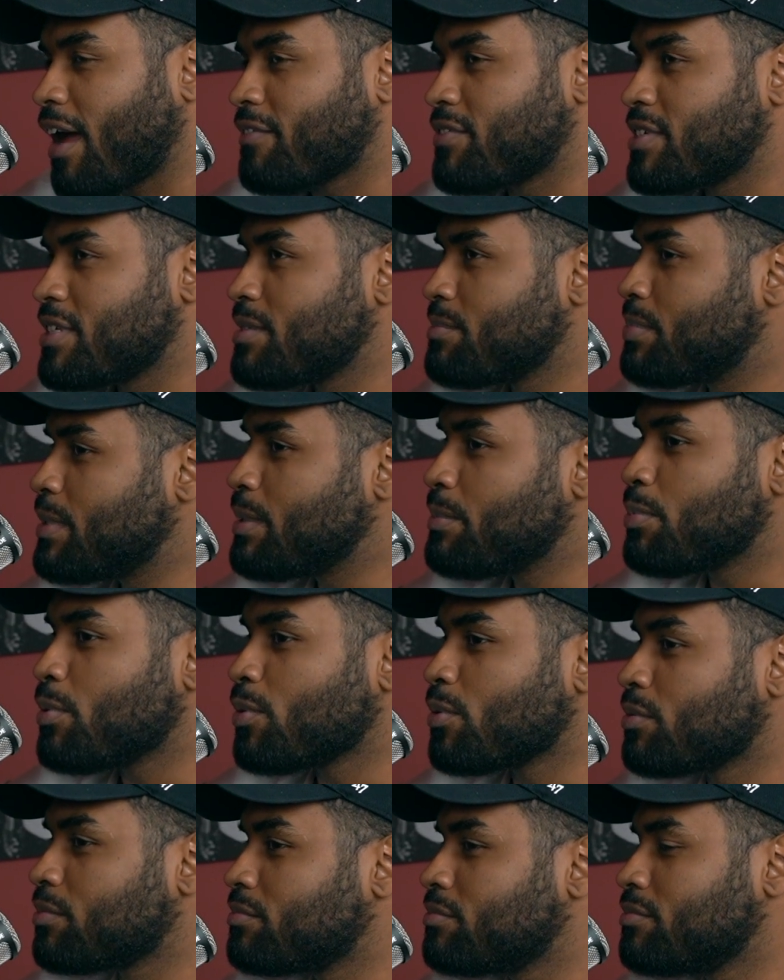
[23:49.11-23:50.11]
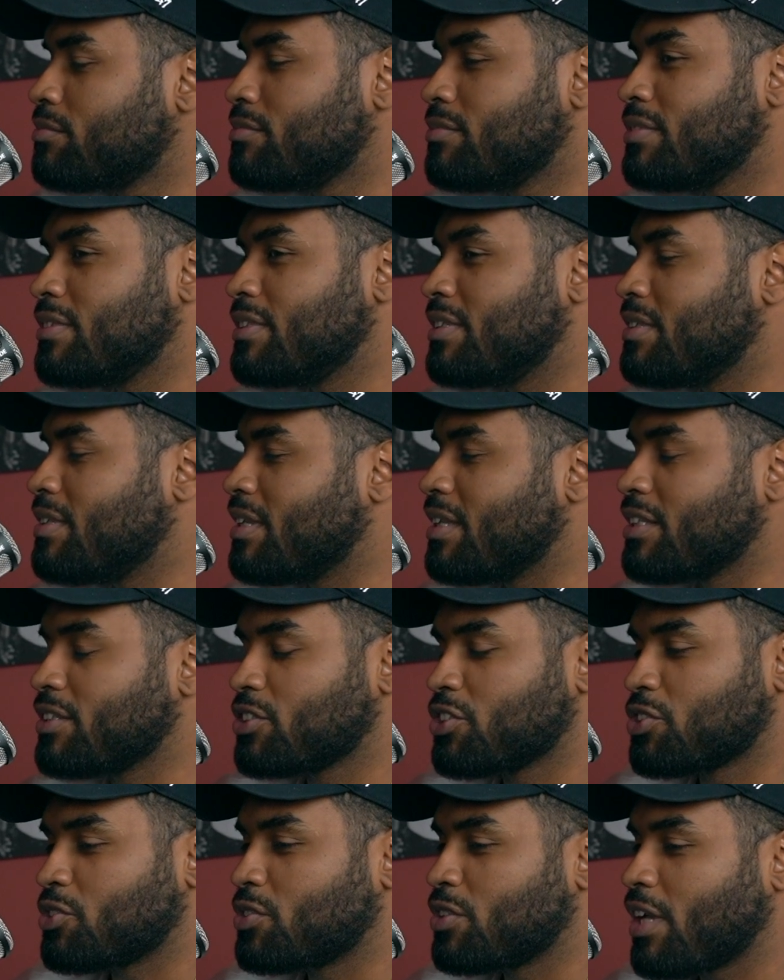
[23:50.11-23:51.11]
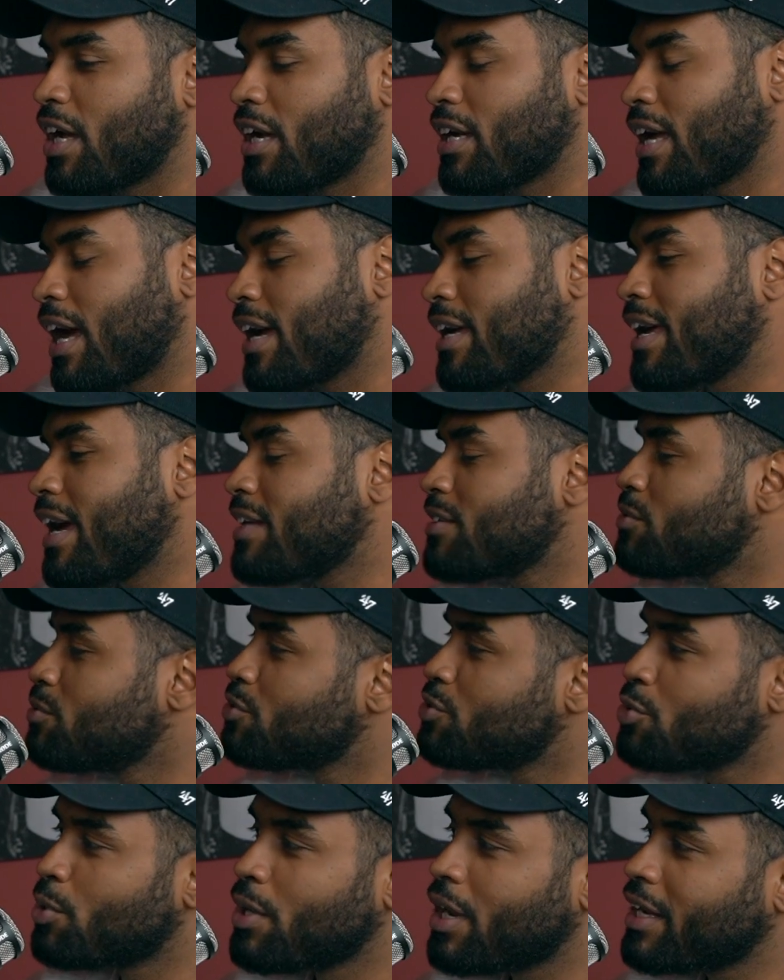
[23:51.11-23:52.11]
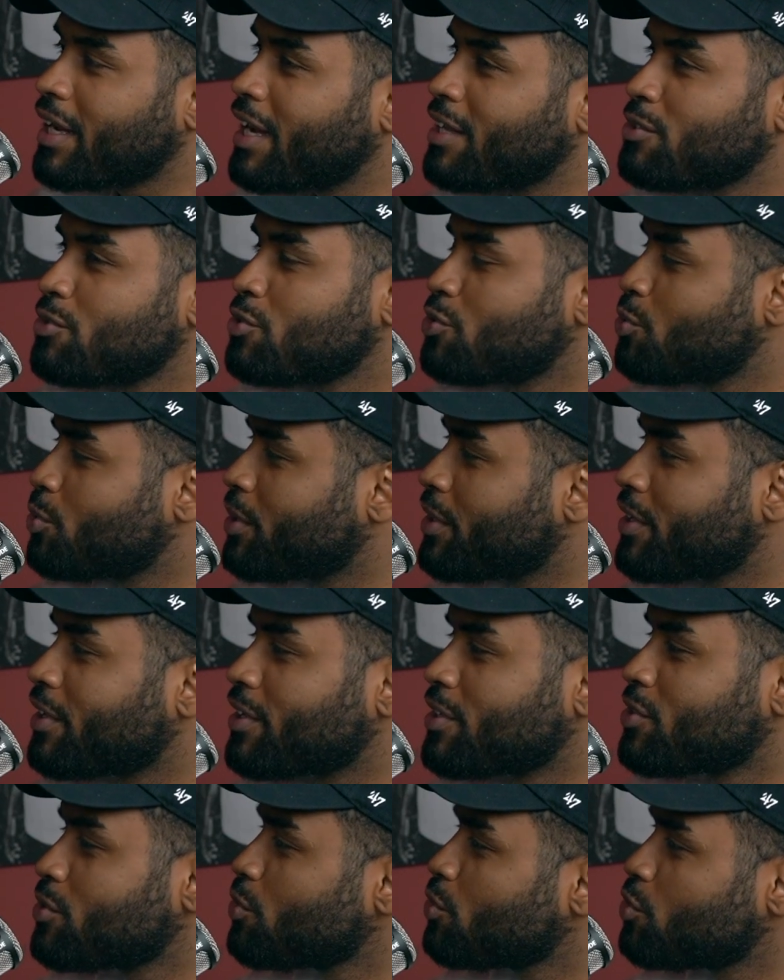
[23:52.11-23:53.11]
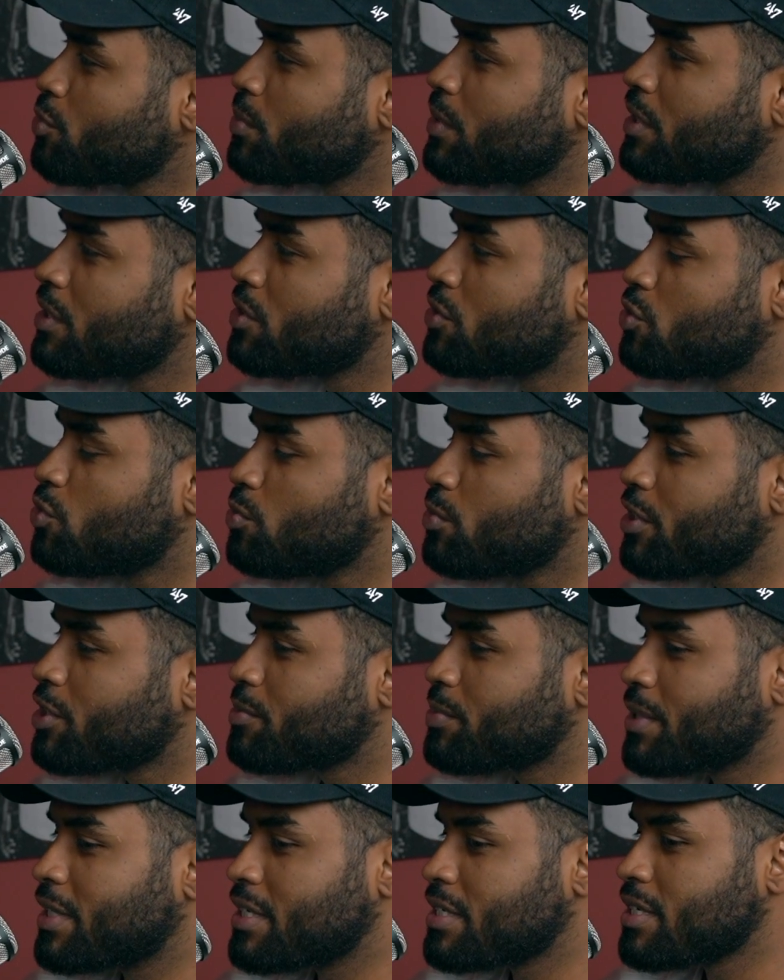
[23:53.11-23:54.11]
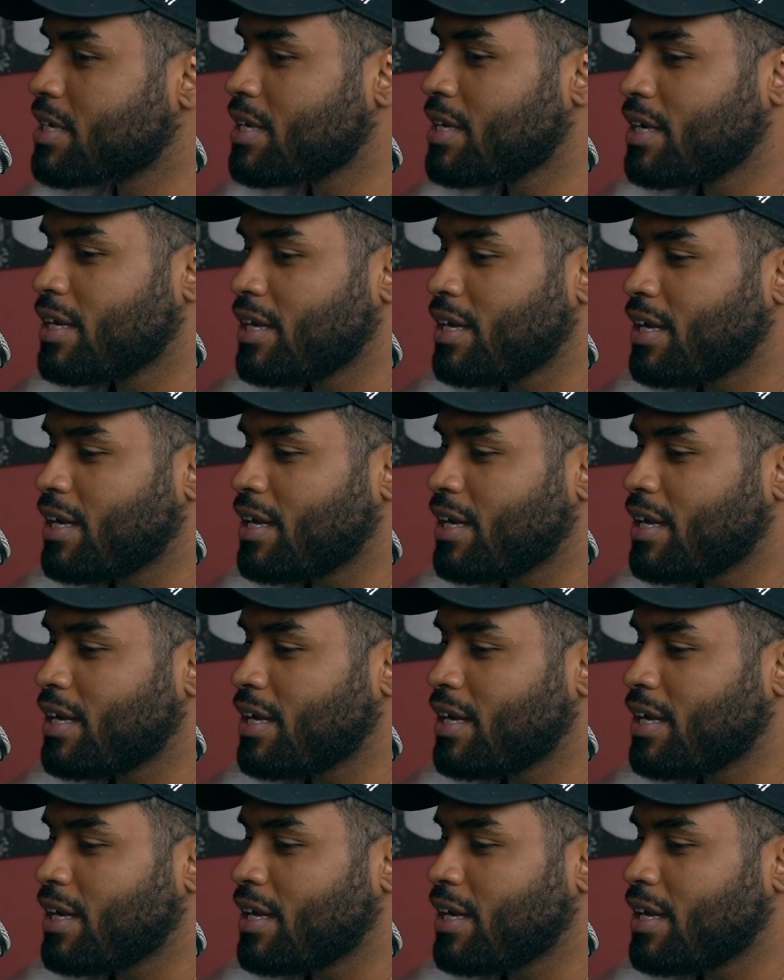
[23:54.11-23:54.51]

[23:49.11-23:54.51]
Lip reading: I've seen people just I can't do Twitter and social media too much because,